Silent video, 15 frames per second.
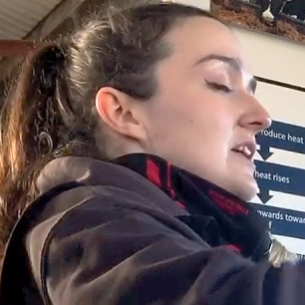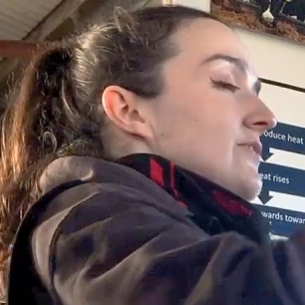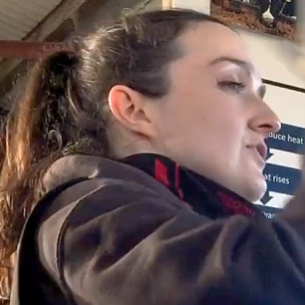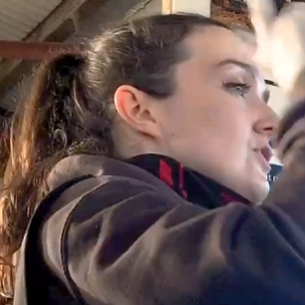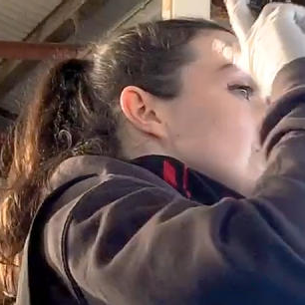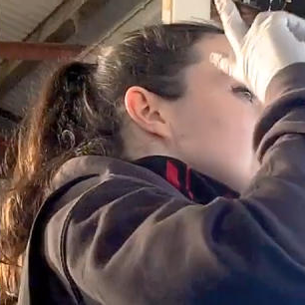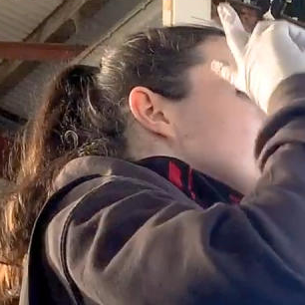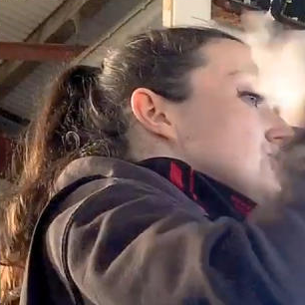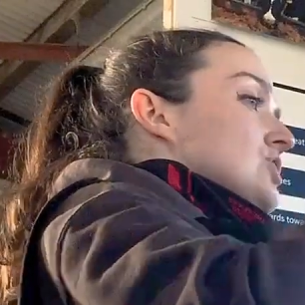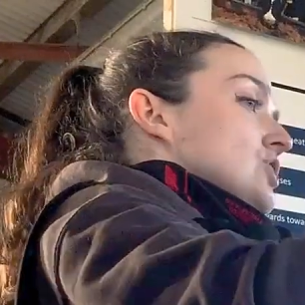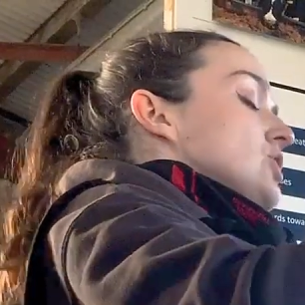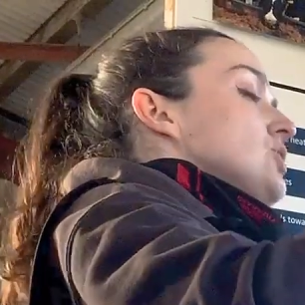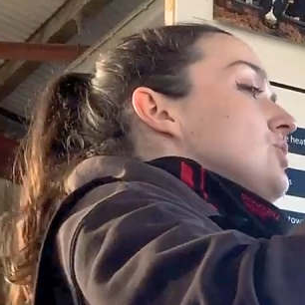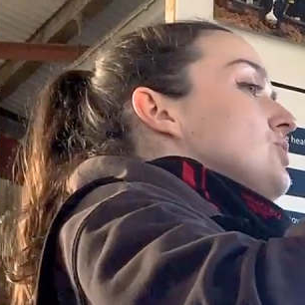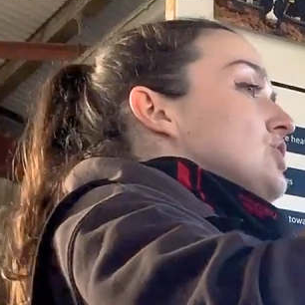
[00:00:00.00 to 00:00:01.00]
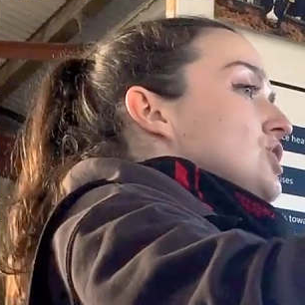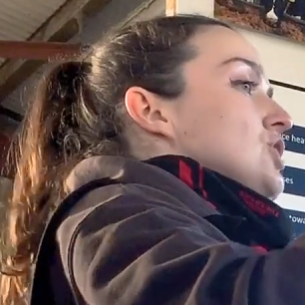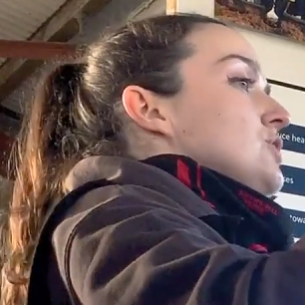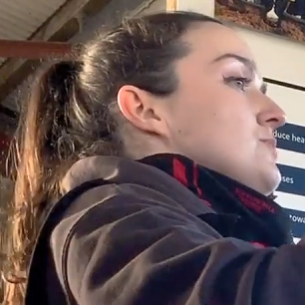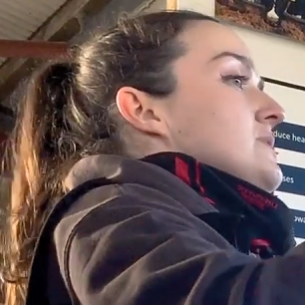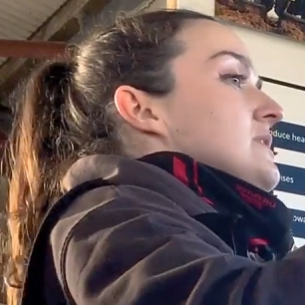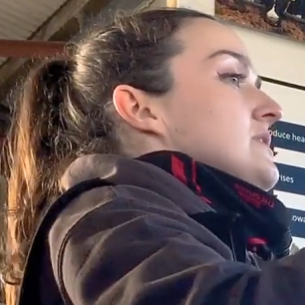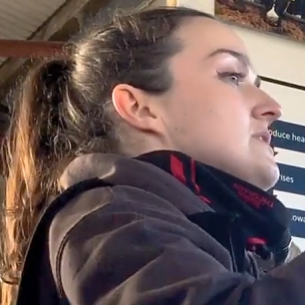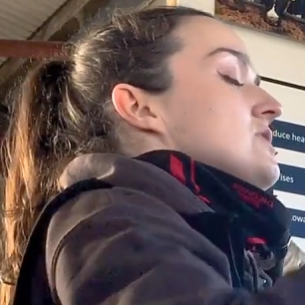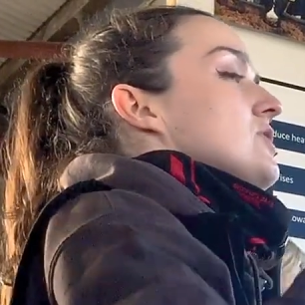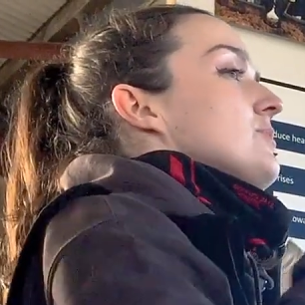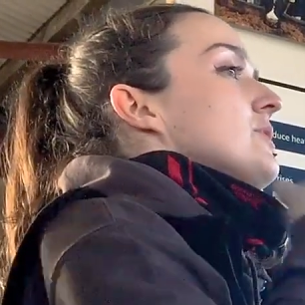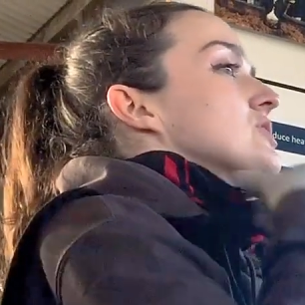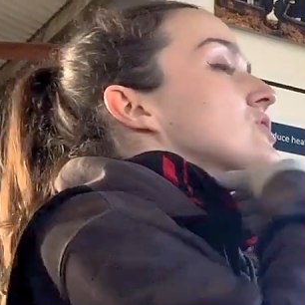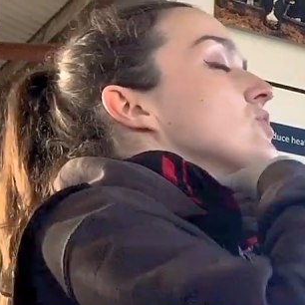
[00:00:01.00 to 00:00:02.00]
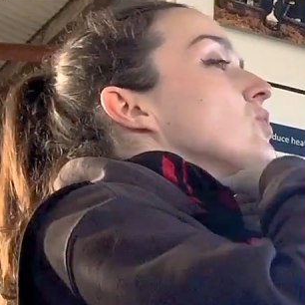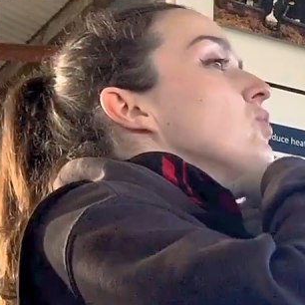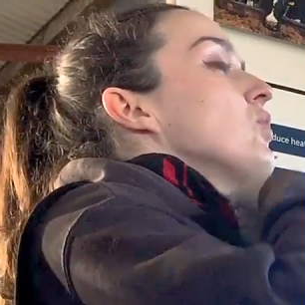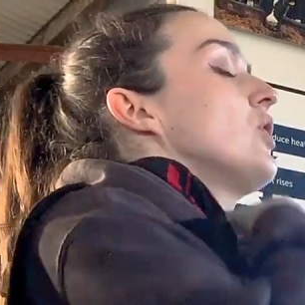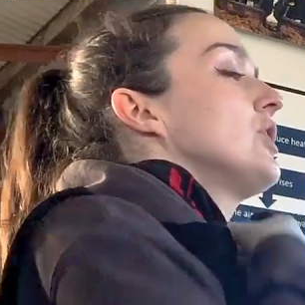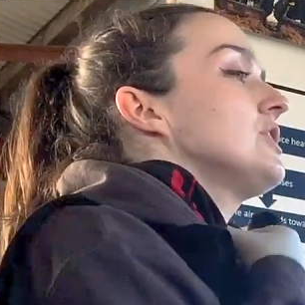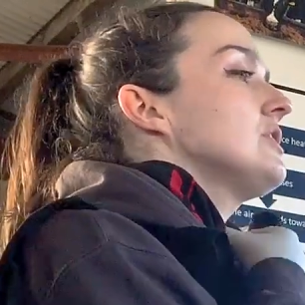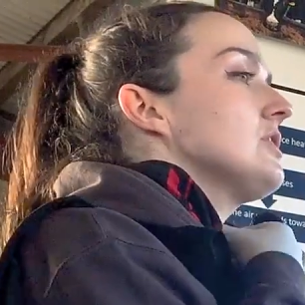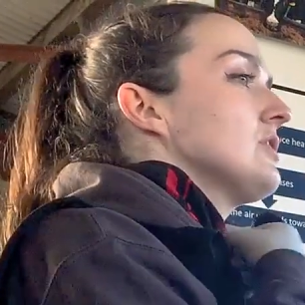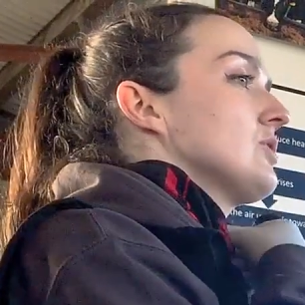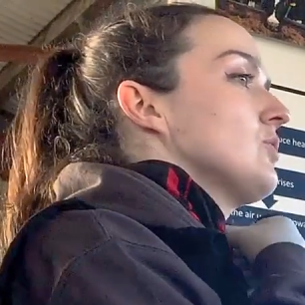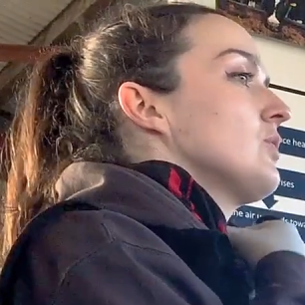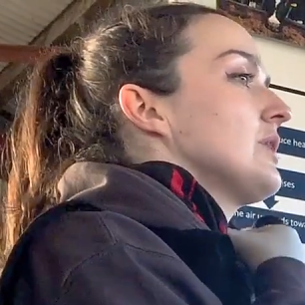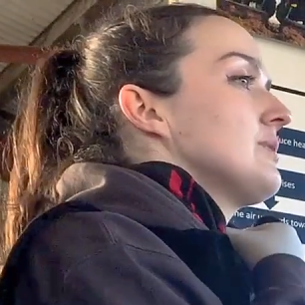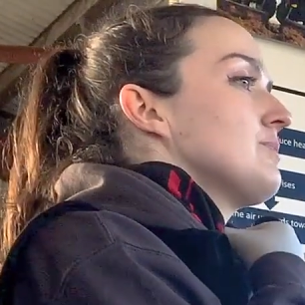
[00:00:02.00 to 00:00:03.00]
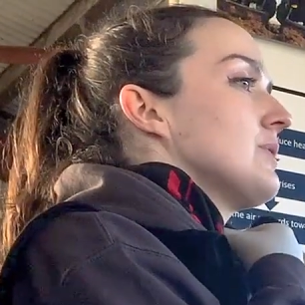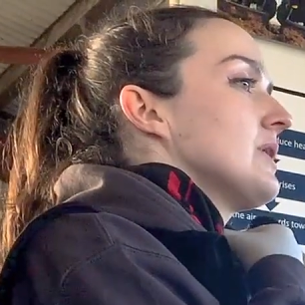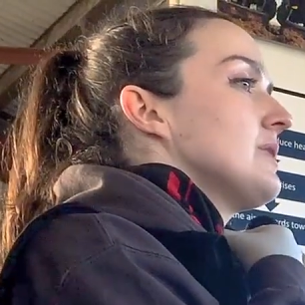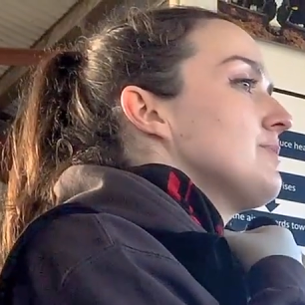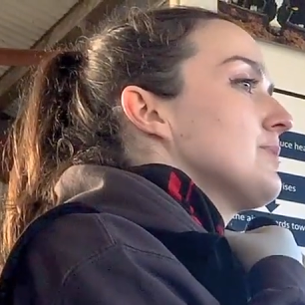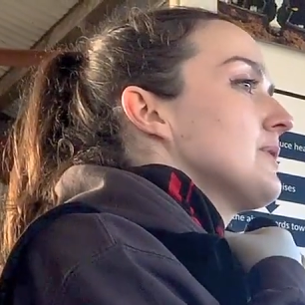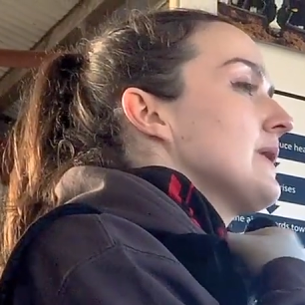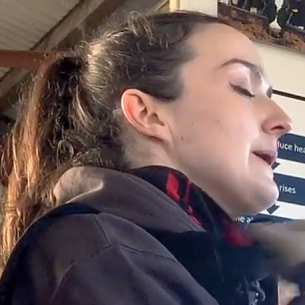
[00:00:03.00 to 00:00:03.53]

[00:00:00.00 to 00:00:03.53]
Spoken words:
If there is two tubes in the stomach, so one, the windpipe,